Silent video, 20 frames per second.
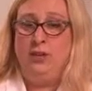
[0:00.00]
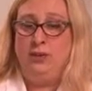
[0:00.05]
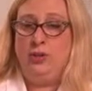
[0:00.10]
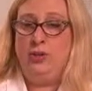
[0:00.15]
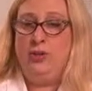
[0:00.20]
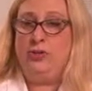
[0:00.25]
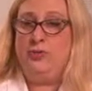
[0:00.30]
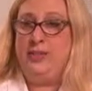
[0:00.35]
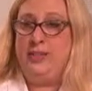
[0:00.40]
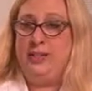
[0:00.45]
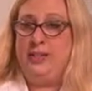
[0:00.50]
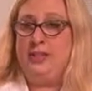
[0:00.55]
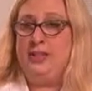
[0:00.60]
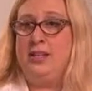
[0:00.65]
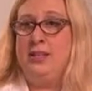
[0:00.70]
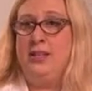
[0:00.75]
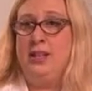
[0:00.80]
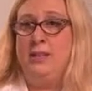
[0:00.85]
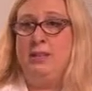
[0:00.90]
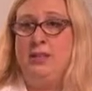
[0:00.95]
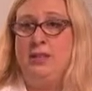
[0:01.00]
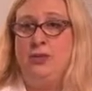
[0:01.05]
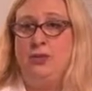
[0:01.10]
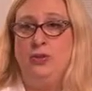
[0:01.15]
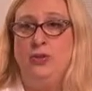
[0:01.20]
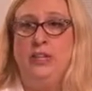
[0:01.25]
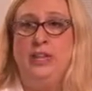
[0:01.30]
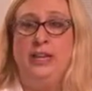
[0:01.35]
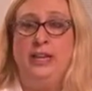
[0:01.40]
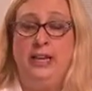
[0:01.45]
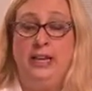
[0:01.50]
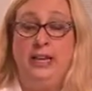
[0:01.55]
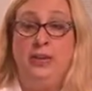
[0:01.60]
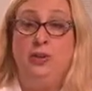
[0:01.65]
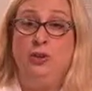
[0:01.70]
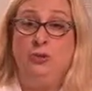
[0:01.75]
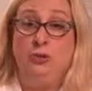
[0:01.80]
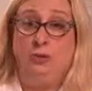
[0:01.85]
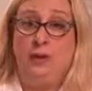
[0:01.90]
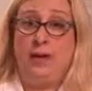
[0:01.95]
Those veins can then be treated
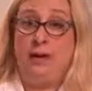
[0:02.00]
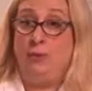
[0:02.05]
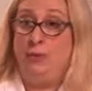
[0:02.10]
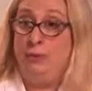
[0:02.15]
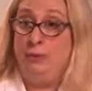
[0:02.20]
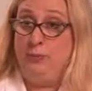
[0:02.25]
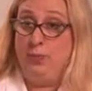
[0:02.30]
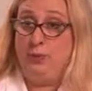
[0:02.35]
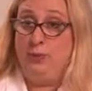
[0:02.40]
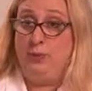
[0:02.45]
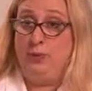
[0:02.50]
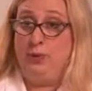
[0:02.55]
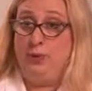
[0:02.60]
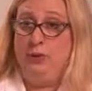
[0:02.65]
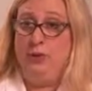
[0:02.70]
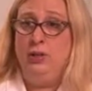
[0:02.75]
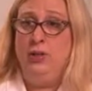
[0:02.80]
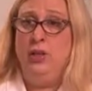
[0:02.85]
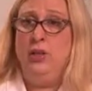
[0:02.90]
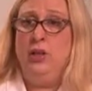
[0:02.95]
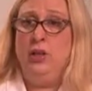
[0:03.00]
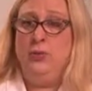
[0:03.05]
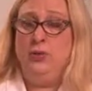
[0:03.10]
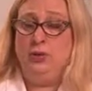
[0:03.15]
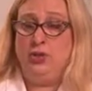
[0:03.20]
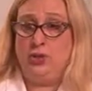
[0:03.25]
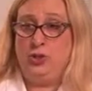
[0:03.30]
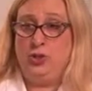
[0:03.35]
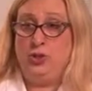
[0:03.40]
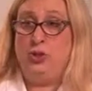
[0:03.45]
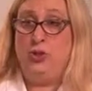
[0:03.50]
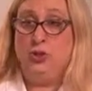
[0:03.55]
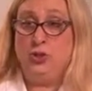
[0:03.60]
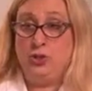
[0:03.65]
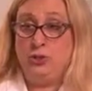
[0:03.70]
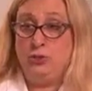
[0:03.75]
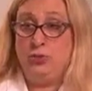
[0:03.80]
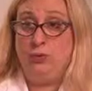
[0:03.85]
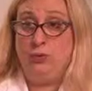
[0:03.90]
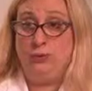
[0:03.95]
either by removal, which is
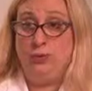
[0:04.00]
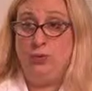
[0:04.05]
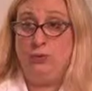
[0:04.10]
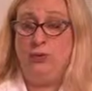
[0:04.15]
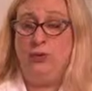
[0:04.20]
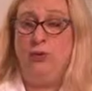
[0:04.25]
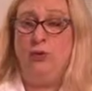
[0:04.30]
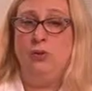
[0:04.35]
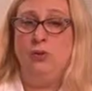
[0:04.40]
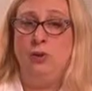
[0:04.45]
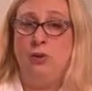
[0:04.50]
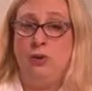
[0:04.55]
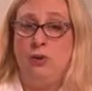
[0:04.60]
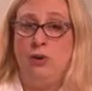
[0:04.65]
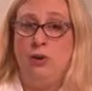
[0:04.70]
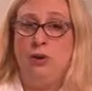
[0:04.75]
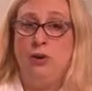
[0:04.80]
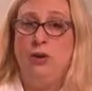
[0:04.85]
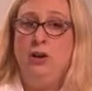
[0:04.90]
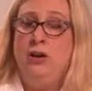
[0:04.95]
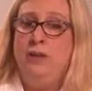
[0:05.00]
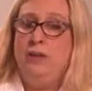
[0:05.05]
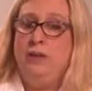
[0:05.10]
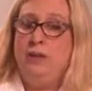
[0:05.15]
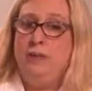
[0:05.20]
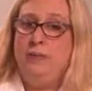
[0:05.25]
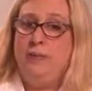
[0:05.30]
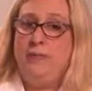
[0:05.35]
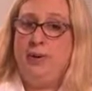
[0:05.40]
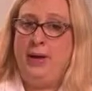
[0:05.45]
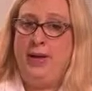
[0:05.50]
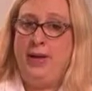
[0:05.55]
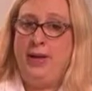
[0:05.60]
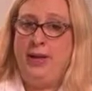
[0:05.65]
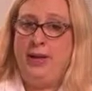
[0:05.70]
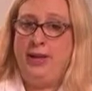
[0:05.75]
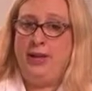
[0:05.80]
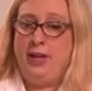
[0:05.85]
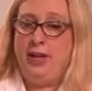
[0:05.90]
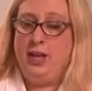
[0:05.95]
surgical removal, or
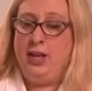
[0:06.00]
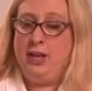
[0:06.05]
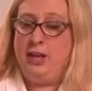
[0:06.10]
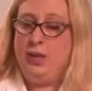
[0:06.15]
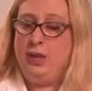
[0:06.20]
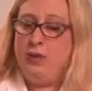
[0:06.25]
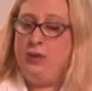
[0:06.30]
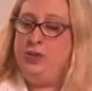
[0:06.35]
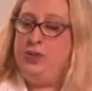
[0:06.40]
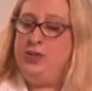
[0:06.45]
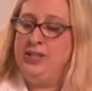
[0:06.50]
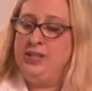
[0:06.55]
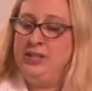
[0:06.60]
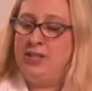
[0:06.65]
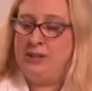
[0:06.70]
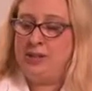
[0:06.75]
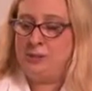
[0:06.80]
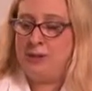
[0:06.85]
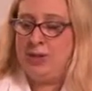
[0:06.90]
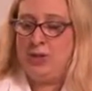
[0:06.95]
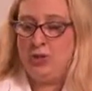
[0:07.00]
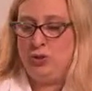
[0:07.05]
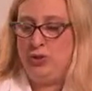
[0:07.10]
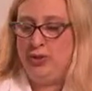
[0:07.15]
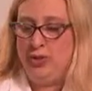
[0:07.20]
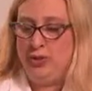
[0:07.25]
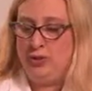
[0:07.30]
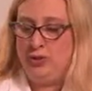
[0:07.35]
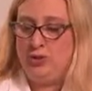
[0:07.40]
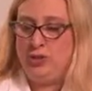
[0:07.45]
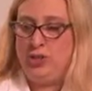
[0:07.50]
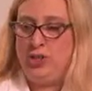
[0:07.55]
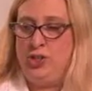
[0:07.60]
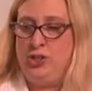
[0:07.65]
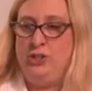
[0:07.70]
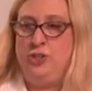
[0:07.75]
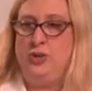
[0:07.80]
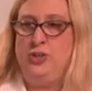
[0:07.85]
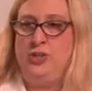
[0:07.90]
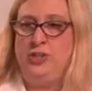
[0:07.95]
by using a special energy
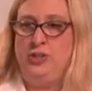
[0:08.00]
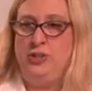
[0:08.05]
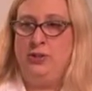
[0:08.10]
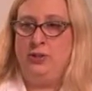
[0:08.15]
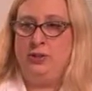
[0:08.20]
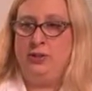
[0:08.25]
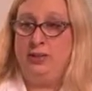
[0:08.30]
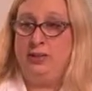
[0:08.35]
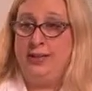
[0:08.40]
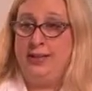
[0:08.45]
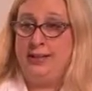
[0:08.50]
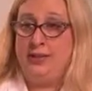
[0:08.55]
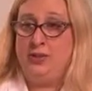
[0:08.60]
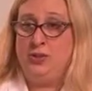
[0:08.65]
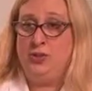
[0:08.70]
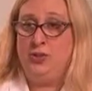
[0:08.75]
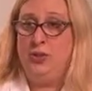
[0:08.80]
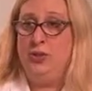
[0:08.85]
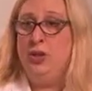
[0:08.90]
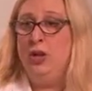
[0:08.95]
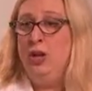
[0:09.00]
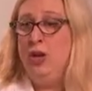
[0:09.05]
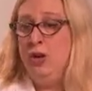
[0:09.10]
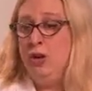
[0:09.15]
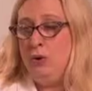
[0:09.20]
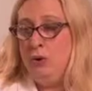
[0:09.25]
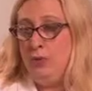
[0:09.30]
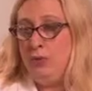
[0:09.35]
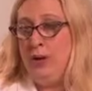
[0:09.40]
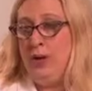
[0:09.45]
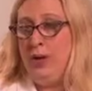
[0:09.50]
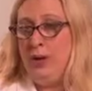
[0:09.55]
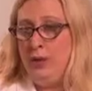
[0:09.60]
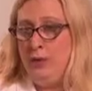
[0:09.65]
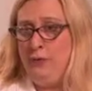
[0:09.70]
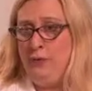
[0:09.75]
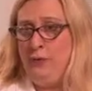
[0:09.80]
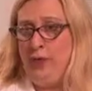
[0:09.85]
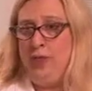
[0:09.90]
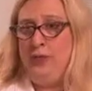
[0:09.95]
source, either a laser or radio
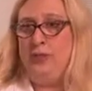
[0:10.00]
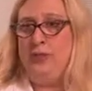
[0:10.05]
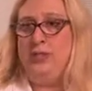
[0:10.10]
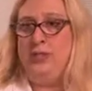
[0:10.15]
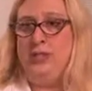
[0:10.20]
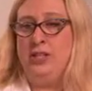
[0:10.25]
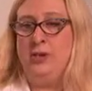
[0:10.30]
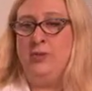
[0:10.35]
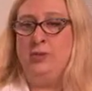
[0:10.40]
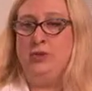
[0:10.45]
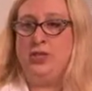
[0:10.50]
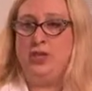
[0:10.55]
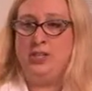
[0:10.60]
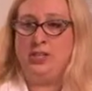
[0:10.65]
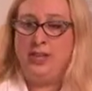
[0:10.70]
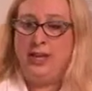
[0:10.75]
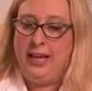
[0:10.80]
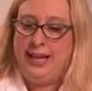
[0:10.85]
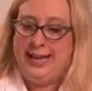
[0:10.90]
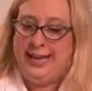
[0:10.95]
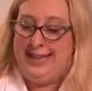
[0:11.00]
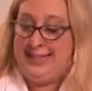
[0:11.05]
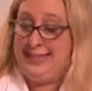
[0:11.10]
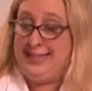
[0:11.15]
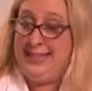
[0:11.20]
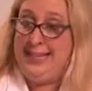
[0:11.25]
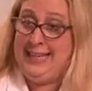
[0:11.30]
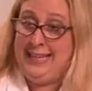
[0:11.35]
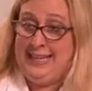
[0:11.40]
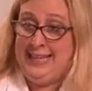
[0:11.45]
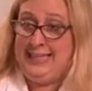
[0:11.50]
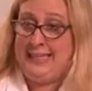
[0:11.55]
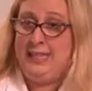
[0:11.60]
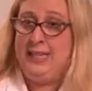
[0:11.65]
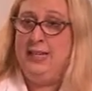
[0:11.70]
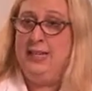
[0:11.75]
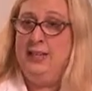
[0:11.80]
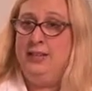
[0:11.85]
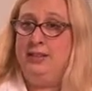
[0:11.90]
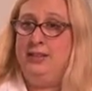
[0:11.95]
frequency, which is heat,
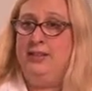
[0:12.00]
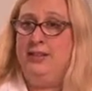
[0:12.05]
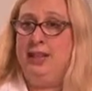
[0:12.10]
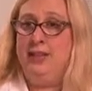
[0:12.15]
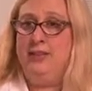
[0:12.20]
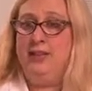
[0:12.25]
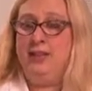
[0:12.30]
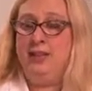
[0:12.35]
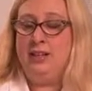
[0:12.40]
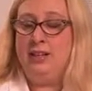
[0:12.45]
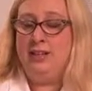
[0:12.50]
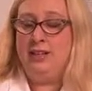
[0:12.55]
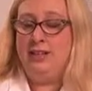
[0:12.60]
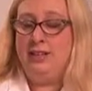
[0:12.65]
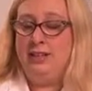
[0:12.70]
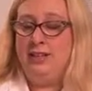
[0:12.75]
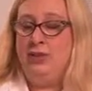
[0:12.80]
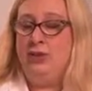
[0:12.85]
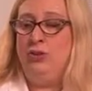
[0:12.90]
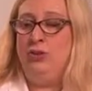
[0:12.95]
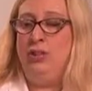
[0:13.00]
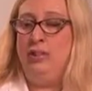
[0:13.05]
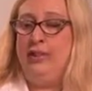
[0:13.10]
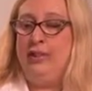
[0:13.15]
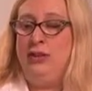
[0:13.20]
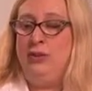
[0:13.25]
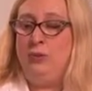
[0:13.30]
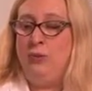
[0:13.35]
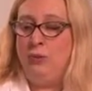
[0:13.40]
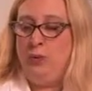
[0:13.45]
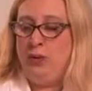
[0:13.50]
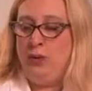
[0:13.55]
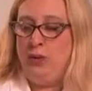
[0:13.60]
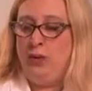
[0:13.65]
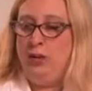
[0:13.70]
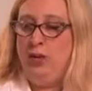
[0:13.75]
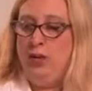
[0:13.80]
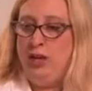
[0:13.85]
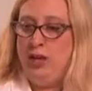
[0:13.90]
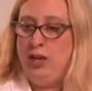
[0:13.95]
that then literally
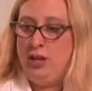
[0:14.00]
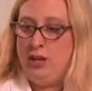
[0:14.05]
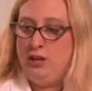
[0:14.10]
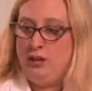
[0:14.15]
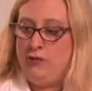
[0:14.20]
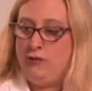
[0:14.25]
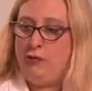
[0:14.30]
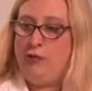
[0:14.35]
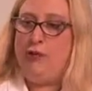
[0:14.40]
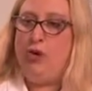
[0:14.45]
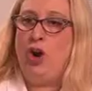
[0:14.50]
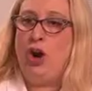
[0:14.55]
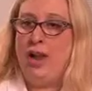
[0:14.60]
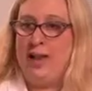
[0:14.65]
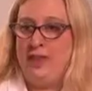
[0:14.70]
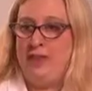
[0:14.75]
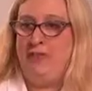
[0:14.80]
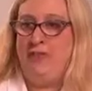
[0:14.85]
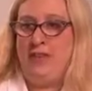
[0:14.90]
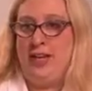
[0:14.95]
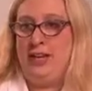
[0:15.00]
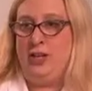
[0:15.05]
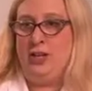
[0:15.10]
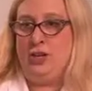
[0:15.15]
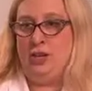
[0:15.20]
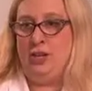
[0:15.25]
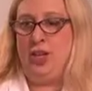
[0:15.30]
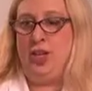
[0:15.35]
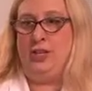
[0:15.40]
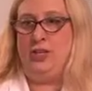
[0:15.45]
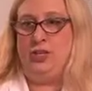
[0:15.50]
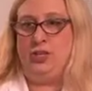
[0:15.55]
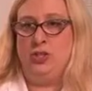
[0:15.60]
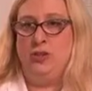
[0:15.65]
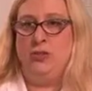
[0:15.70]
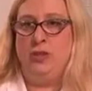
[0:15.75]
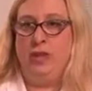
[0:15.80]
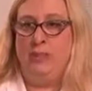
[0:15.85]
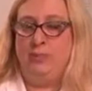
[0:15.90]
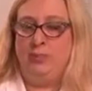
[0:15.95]
will fry the vein shut
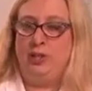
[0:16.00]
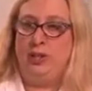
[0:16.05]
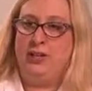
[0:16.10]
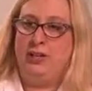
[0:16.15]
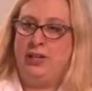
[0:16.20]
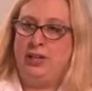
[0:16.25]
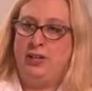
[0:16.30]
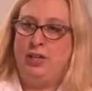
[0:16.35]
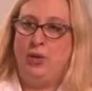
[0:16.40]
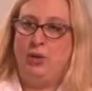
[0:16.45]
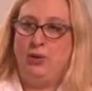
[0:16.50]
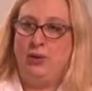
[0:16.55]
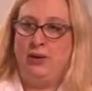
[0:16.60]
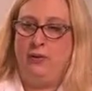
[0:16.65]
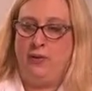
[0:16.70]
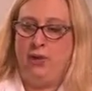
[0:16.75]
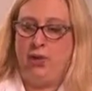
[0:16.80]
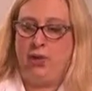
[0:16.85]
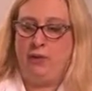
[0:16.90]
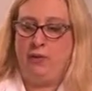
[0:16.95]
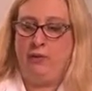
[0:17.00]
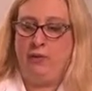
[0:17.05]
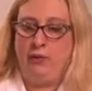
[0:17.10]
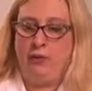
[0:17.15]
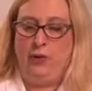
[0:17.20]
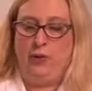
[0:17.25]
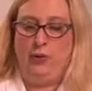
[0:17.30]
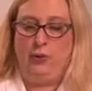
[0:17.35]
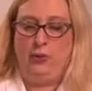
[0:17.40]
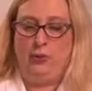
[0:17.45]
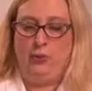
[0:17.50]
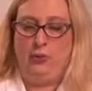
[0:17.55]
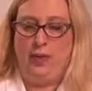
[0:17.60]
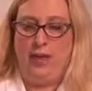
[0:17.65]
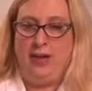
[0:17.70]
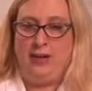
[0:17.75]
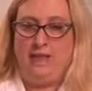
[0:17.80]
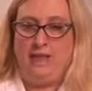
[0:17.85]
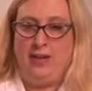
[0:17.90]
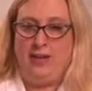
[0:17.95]
so that blood can no longer flow through
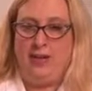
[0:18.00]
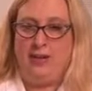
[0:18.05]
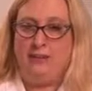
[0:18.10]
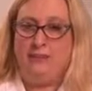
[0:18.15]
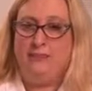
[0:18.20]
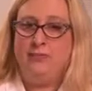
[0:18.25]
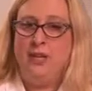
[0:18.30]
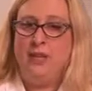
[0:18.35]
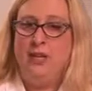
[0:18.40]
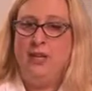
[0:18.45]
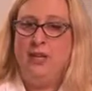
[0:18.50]
that vein.